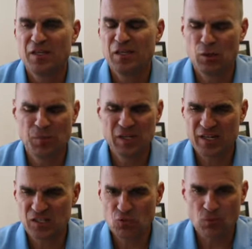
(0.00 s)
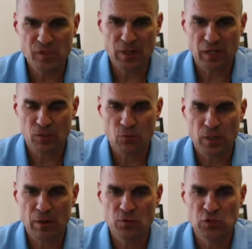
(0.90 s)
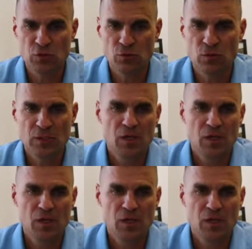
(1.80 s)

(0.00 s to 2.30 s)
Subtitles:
you know, be like a 20 miler where I would do